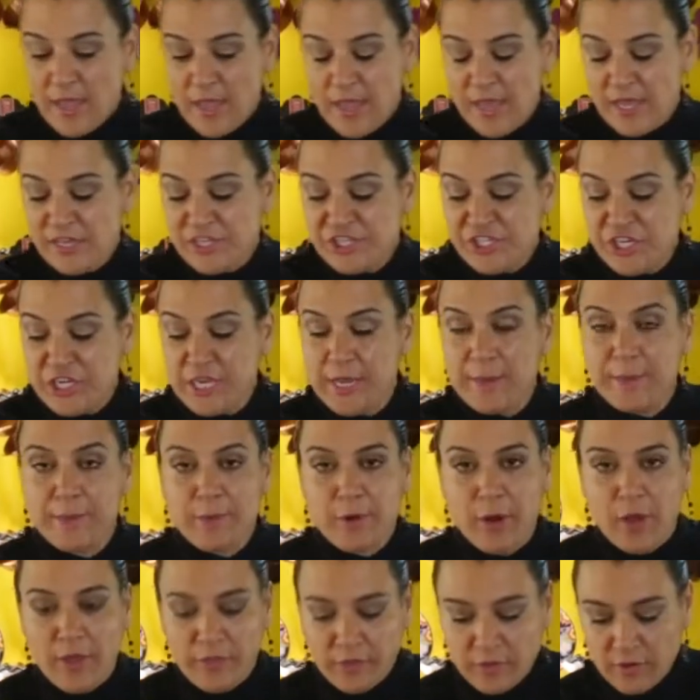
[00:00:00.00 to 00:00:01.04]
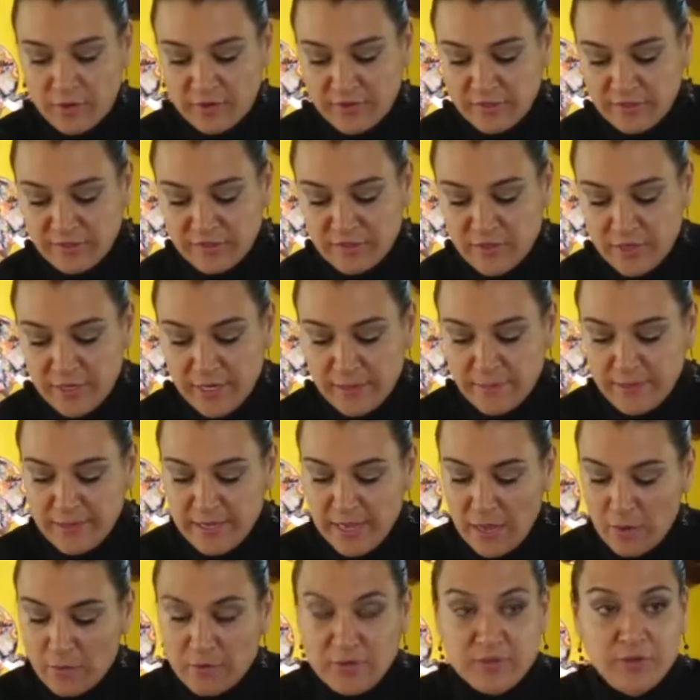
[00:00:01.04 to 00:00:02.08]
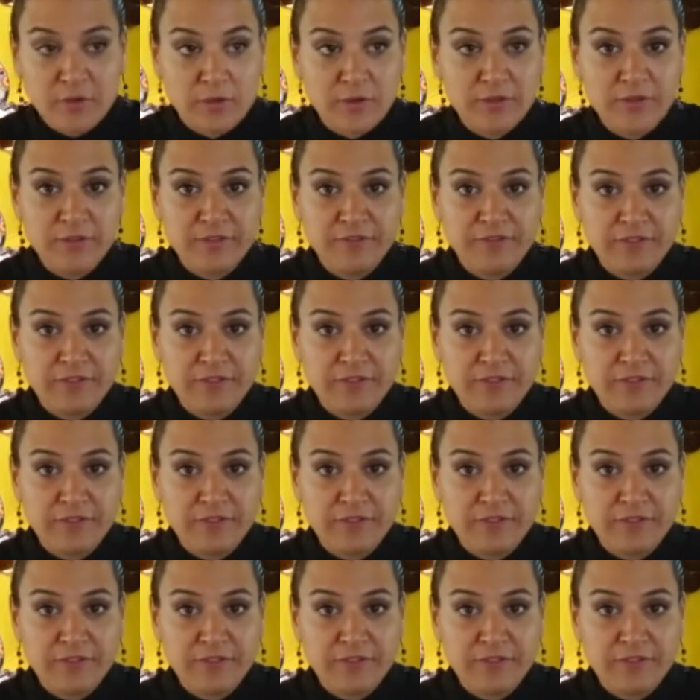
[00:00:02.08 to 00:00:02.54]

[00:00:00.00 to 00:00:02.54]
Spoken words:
and chicken broth, because it's gonna be our source of